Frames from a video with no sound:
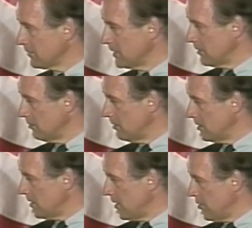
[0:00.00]
there
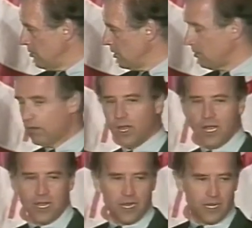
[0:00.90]
was a hue and
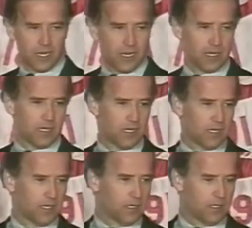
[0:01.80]
cry
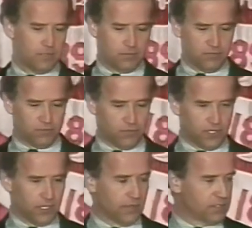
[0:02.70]
before the
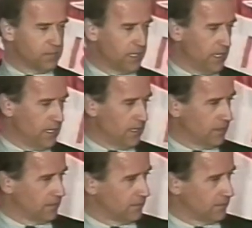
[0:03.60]
hearings began